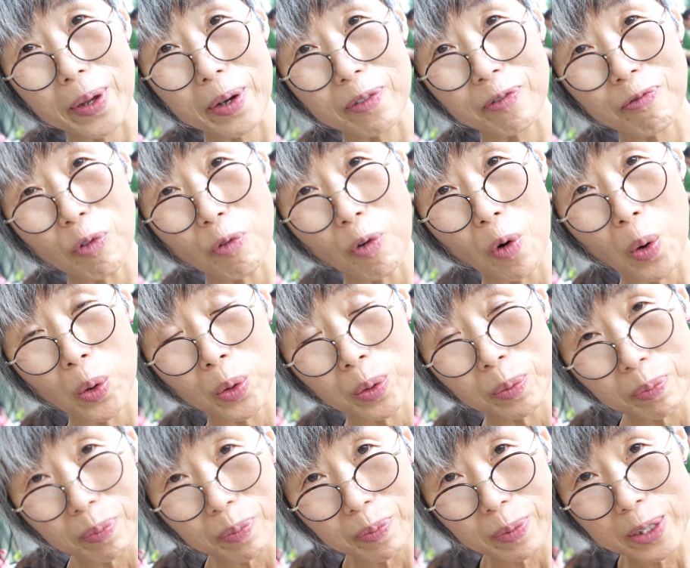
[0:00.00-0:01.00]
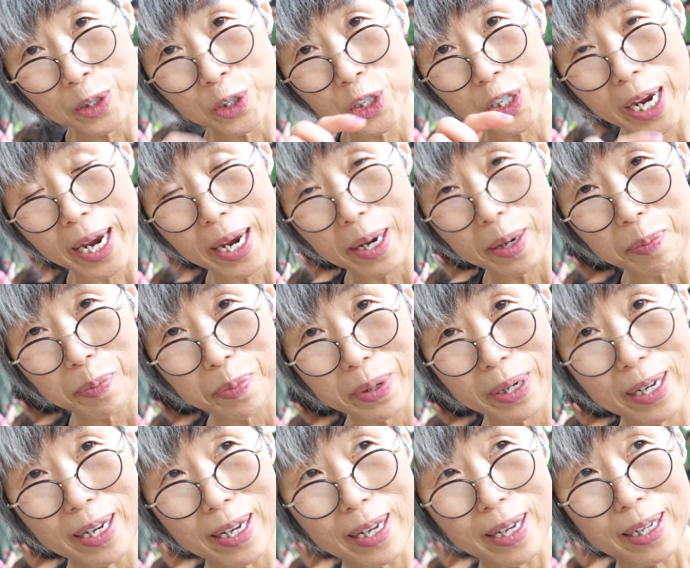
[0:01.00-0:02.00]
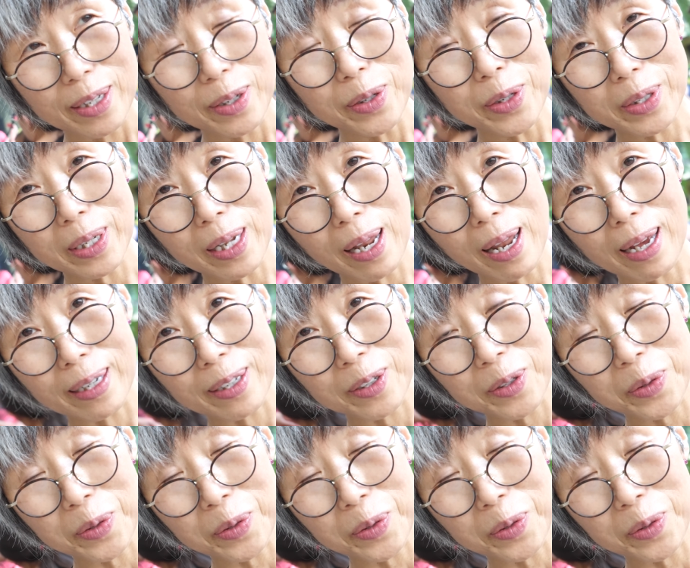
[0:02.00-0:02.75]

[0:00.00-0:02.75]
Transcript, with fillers: the form, shape, looks like